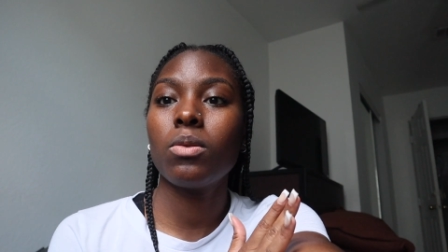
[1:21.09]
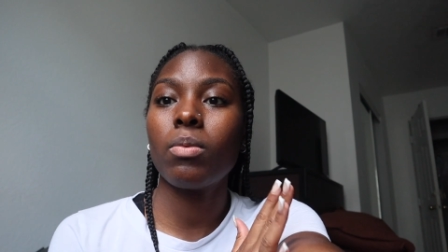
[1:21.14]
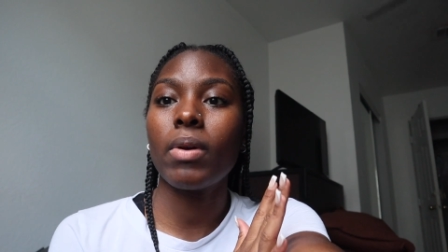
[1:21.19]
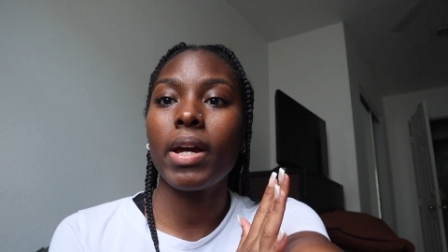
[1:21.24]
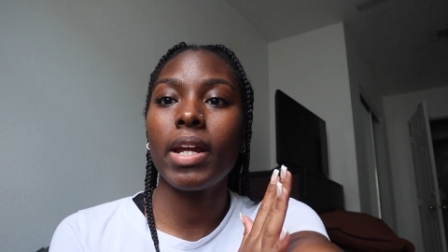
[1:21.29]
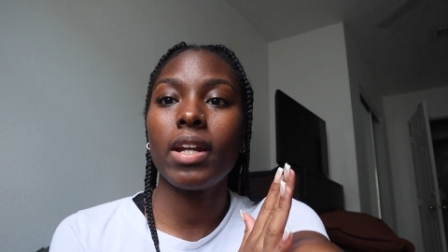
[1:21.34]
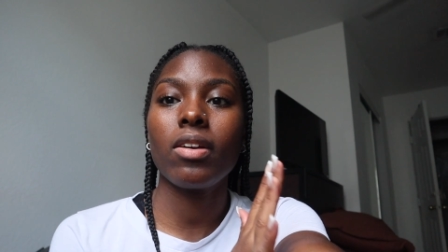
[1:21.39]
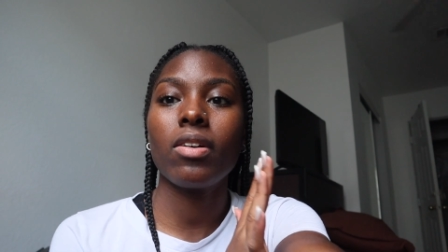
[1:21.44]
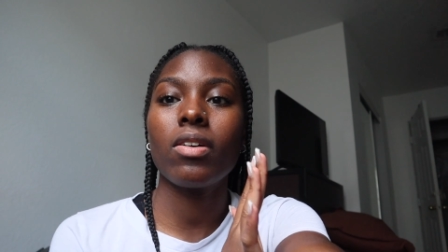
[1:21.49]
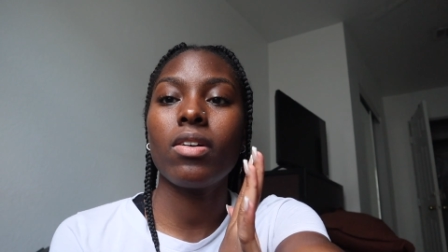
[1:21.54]

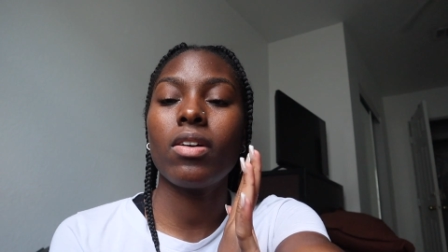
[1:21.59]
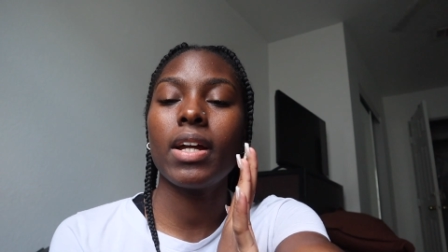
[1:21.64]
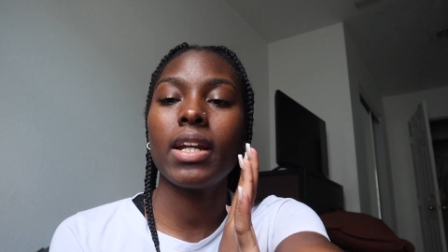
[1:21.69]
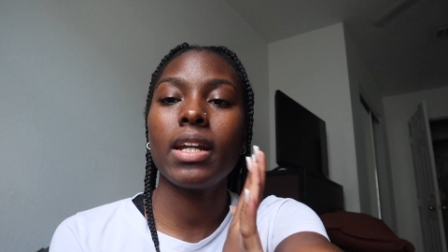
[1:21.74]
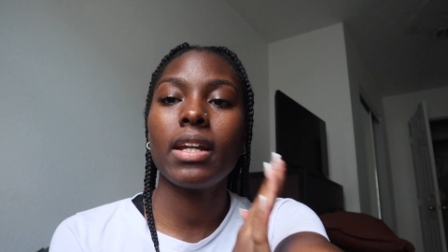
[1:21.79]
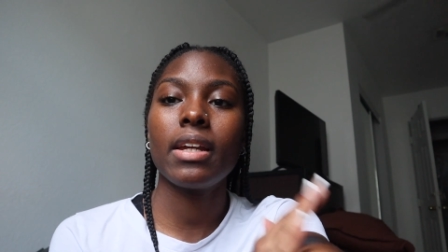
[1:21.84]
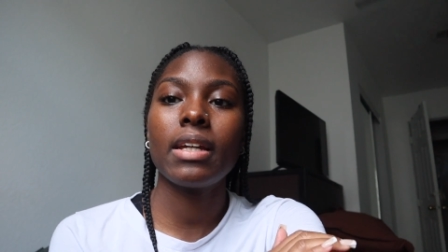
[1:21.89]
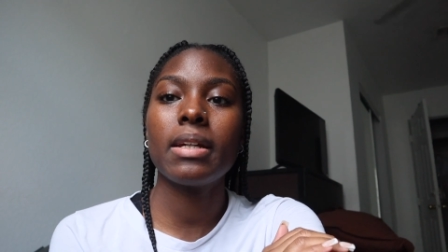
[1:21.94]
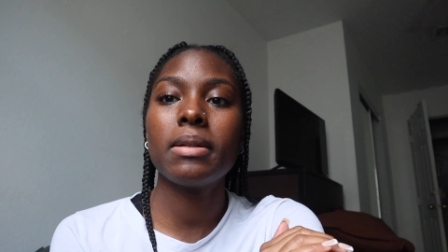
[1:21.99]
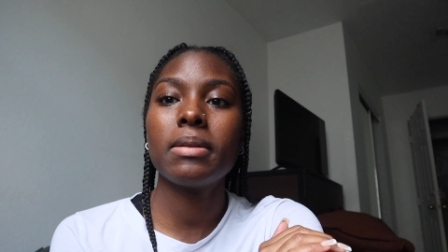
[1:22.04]
waiting on
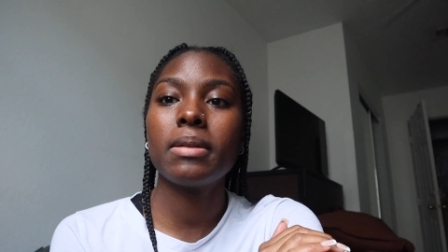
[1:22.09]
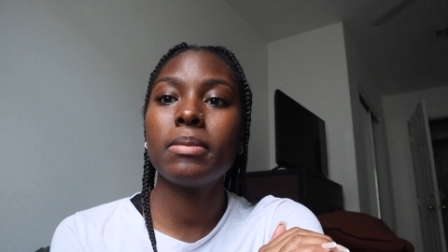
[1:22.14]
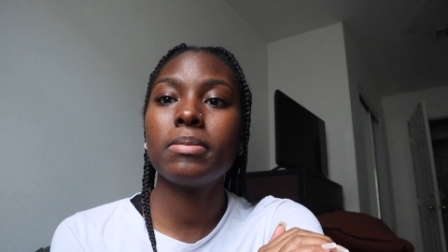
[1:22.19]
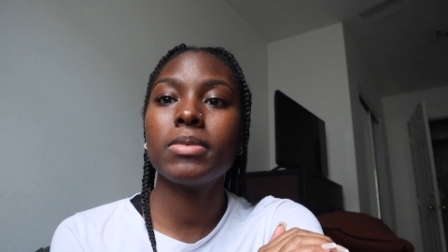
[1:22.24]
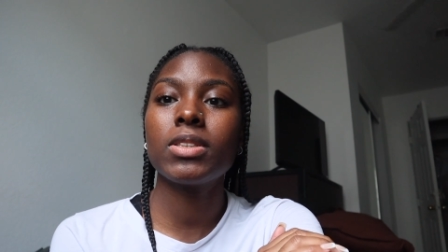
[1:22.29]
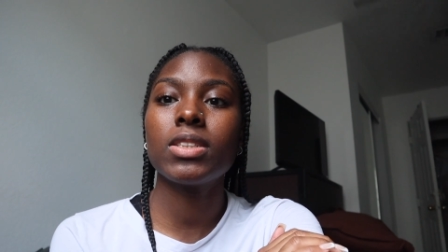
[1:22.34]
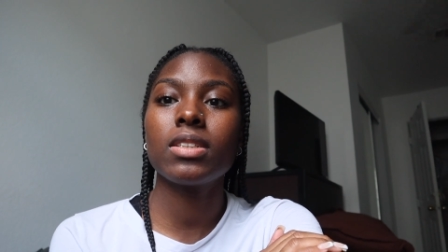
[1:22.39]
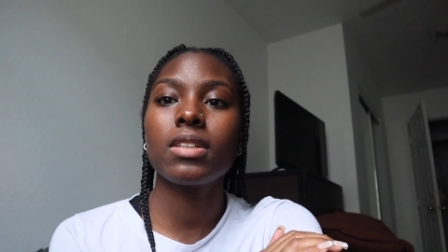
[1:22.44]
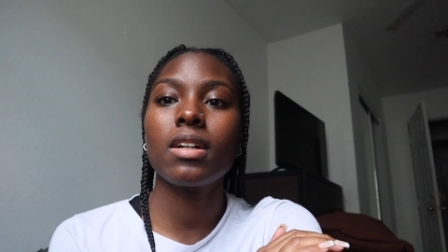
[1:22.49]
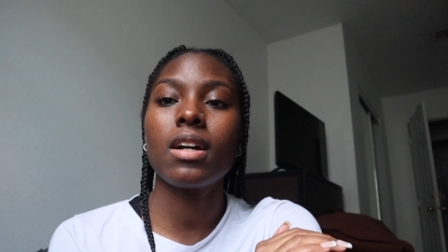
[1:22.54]

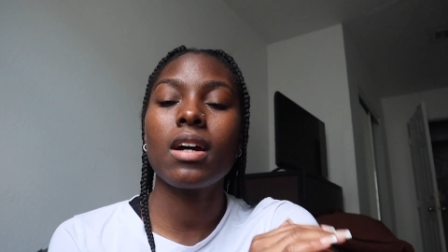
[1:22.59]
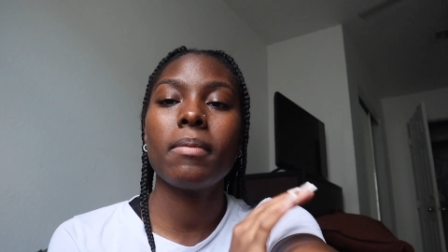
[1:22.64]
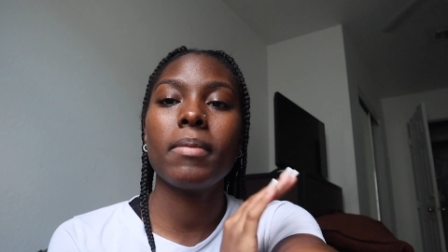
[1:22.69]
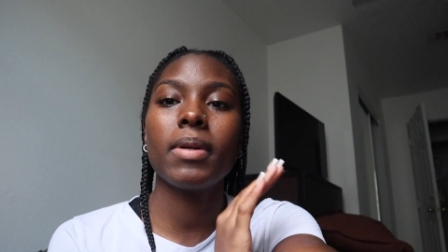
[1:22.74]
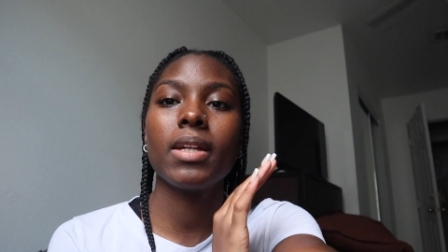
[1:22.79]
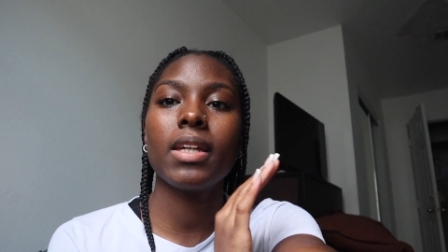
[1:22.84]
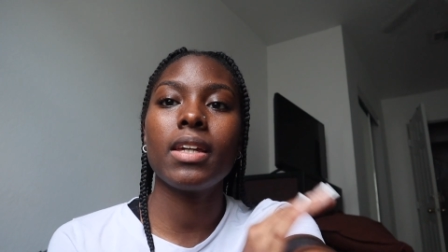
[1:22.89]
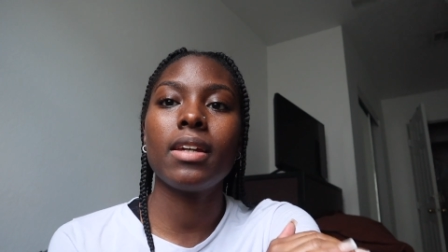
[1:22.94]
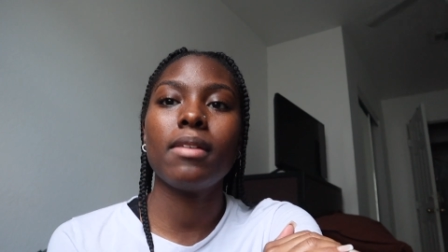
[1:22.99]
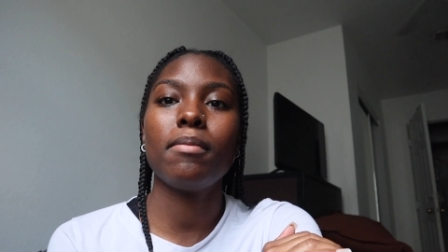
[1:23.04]
him to come
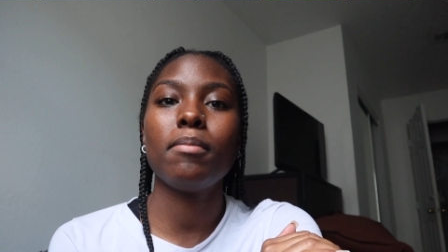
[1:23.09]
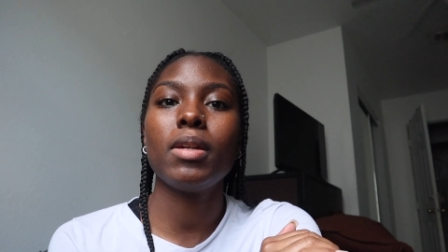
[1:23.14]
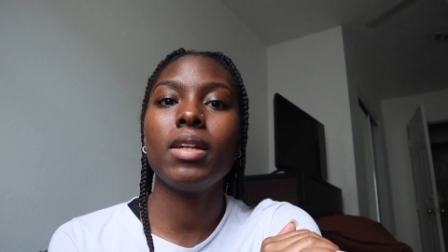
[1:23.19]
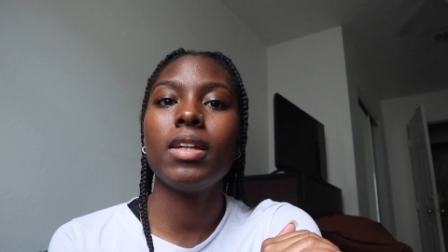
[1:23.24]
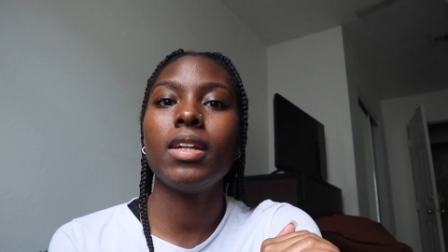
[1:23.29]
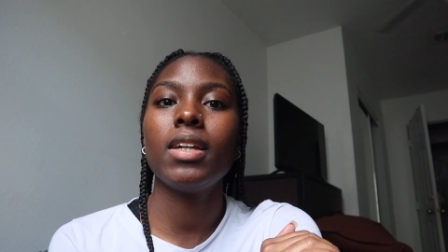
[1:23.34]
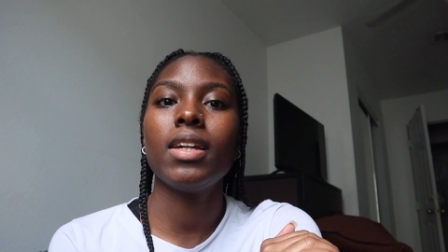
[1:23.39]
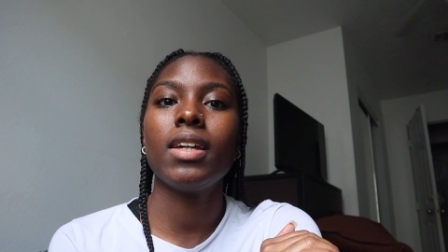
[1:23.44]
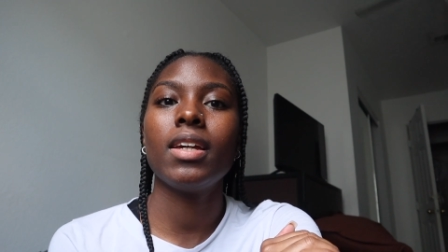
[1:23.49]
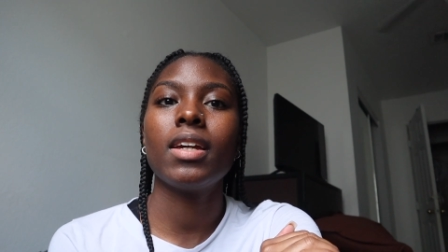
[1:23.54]
and get
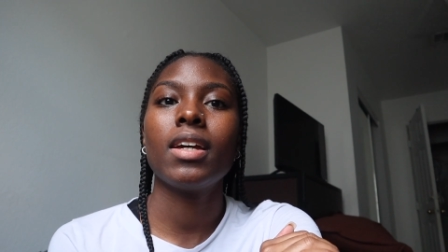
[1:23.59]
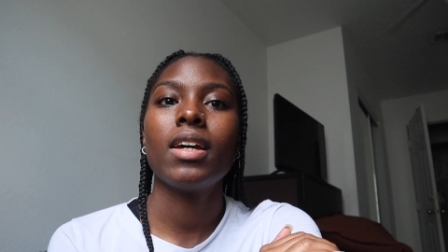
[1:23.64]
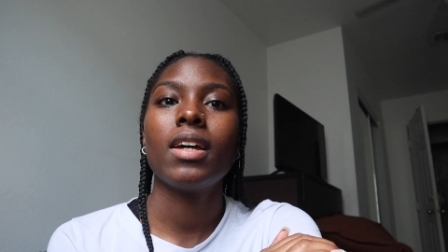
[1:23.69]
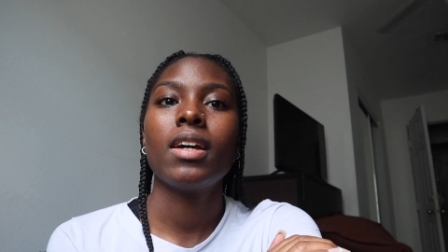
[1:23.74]
me